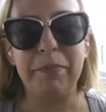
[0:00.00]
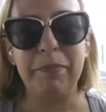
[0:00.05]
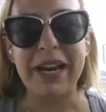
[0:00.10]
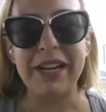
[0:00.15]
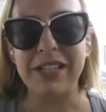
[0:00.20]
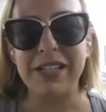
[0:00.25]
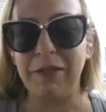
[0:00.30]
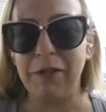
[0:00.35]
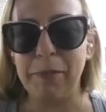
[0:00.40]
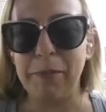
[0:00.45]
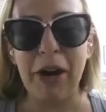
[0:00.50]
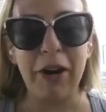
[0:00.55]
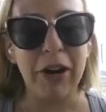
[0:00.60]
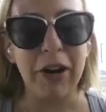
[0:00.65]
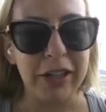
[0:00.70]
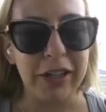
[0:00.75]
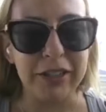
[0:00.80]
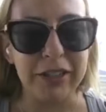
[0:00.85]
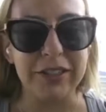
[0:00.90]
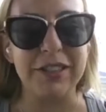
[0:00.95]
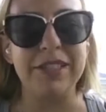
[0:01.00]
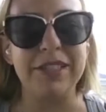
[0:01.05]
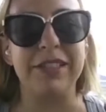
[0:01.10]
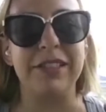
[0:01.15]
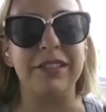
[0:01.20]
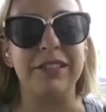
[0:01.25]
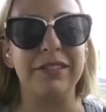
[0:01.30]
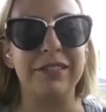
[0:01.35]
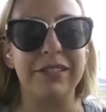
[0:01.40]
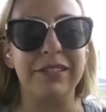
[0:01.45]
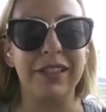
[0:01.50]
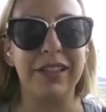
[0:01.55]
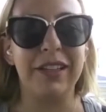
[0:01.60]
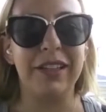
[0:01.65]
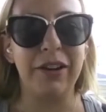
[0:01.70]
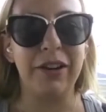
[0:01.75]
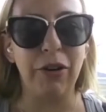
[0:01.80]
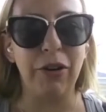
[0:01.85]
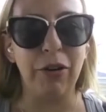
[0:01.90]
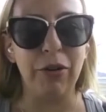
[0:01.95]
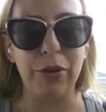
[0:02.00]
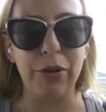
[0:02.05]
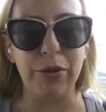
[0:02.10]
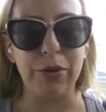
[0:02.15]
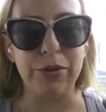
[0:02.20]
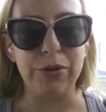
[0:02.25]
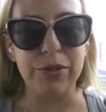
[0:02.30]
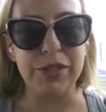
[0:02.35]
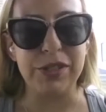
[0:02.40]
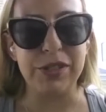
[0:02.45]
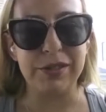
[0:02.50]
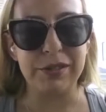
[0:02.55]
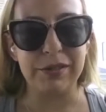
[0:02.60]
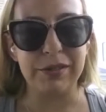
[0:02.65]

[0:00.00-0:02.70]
Banks of Americas and all those,